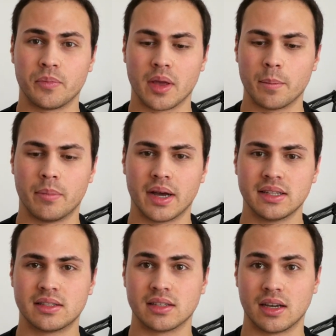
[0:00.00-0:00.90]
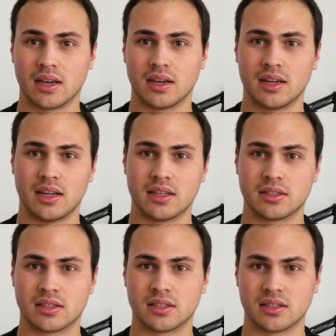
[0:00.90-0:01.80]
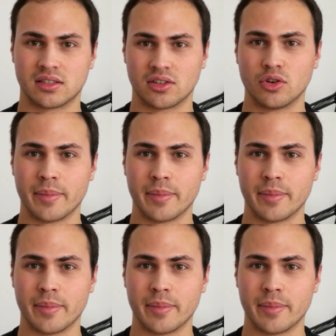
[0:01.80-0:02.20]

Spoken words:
But it's still